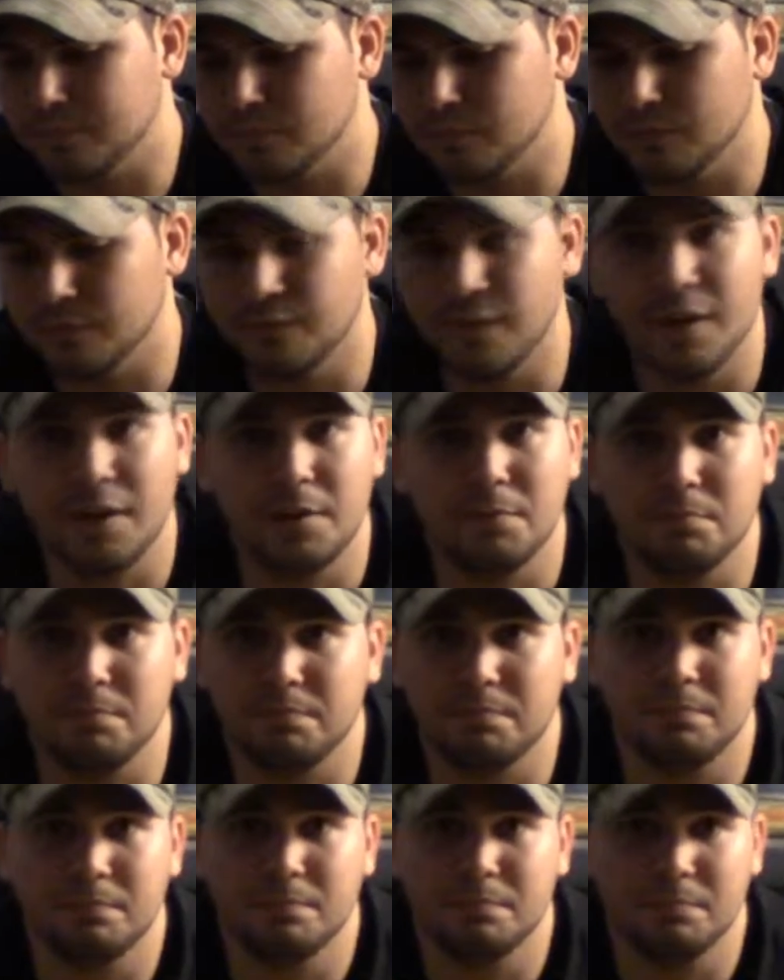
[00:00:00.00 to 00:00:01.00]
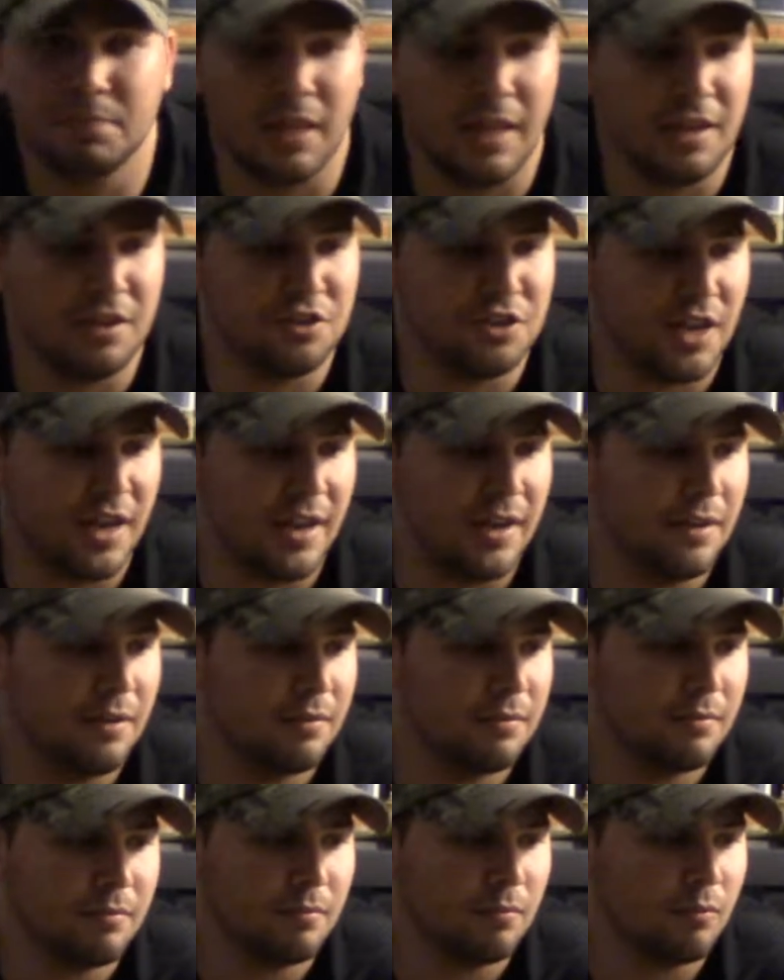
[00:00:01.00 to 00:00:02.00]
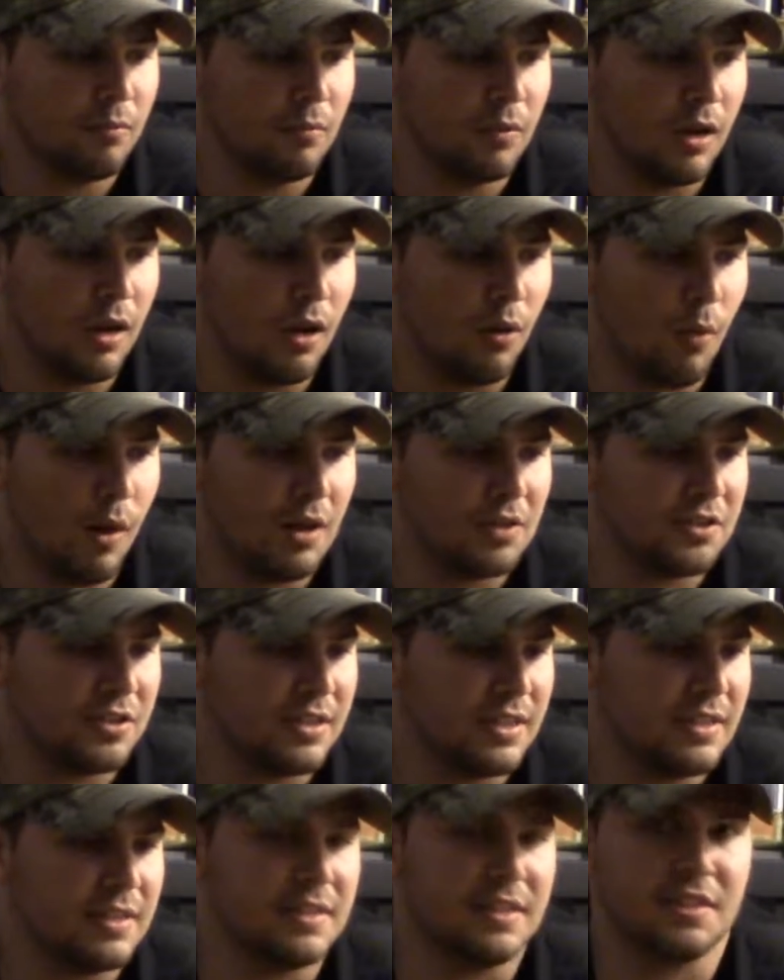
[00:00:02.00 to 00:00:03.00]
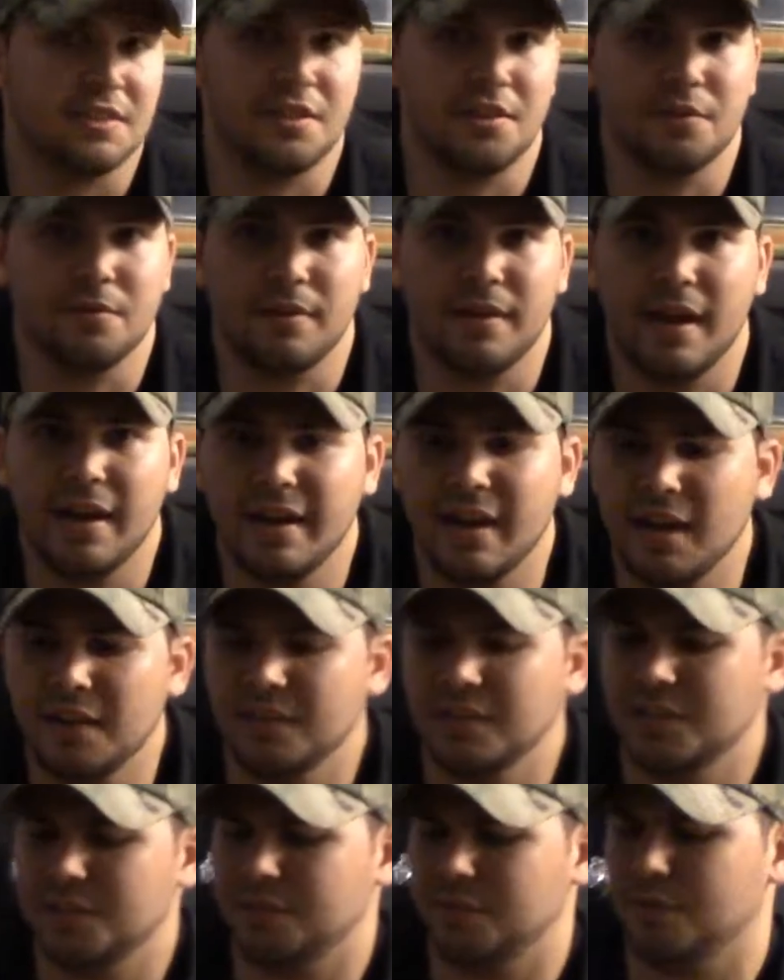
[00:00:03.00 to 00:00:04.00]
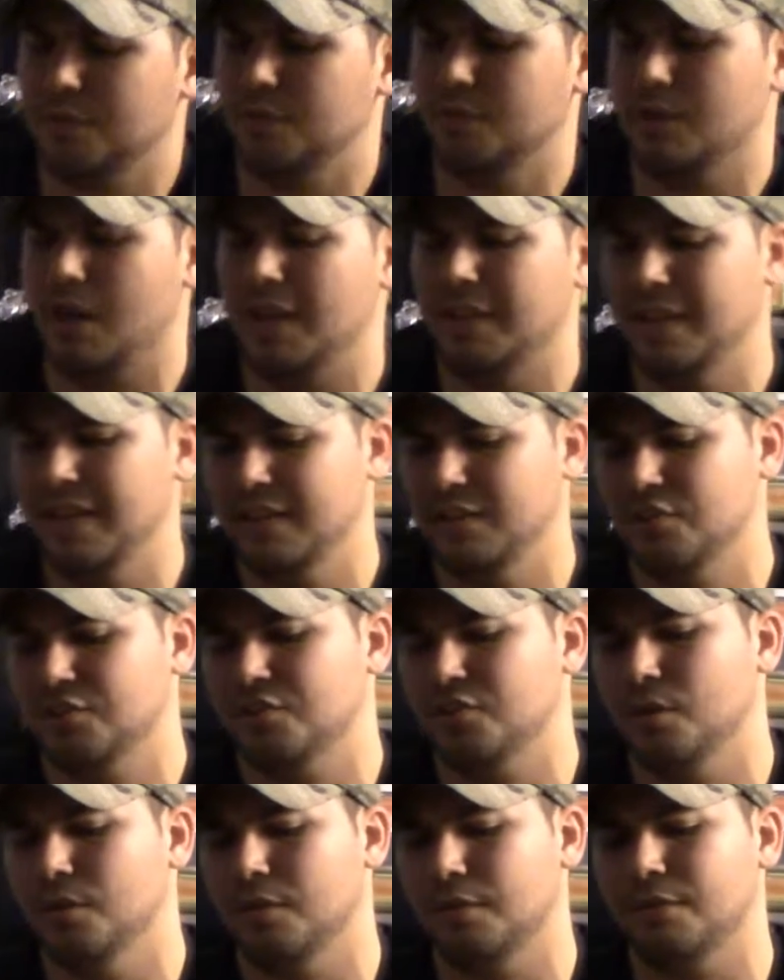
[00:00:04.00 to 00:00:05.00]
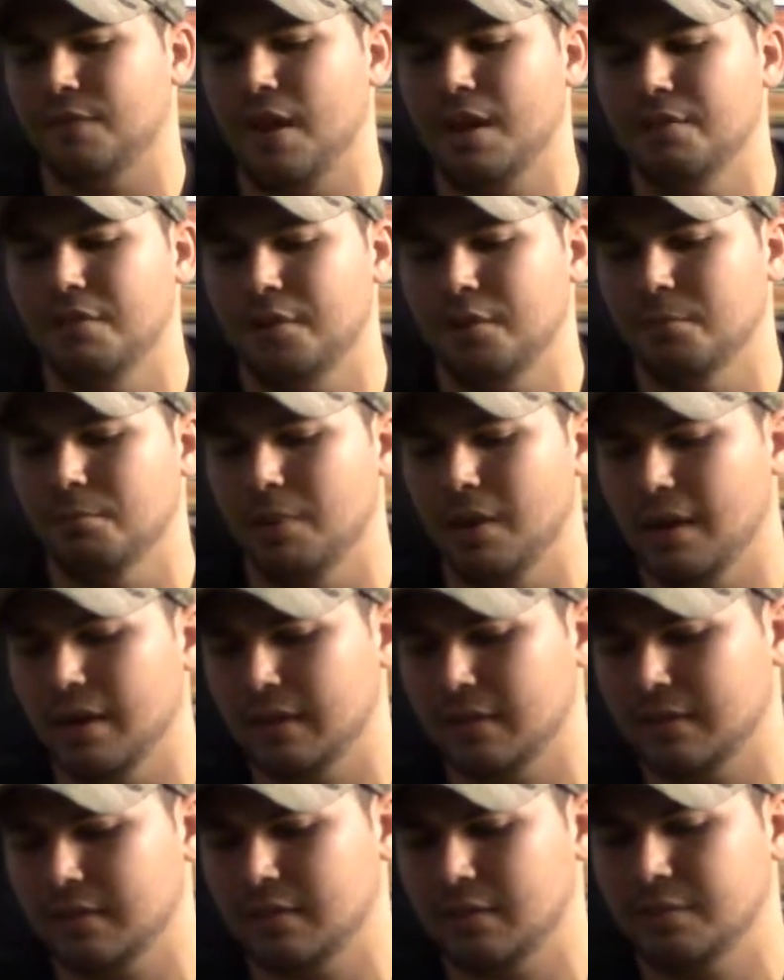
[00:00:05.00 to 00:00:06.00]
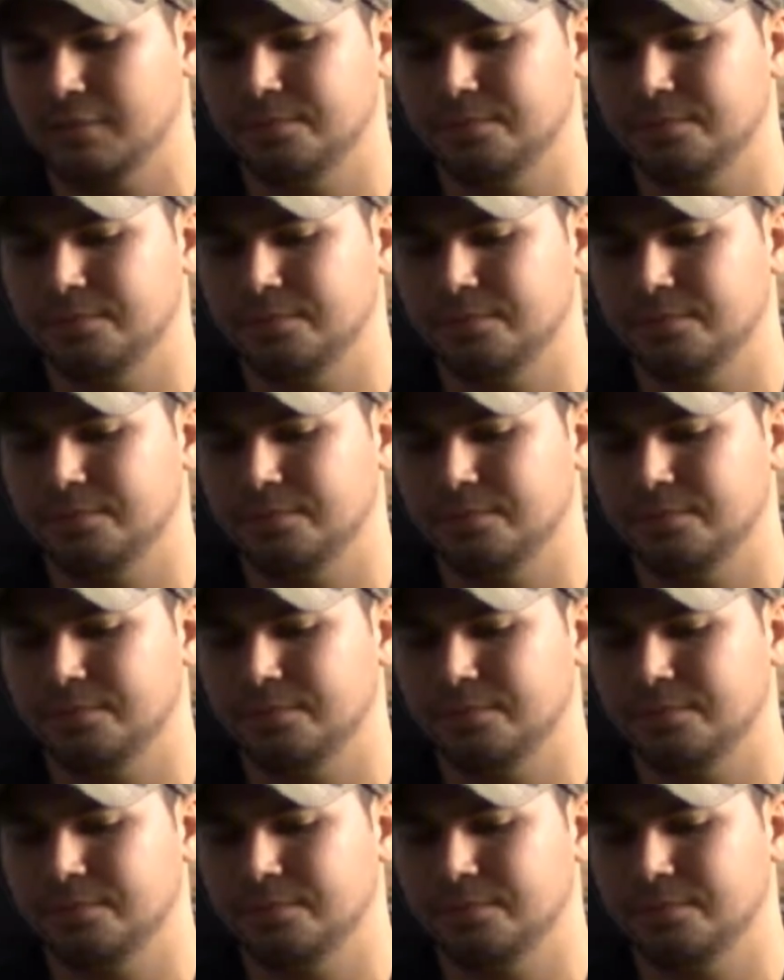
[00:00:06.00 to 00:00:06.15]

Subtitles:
Very plain Jane WASR 1063. I got this for I think just over $500.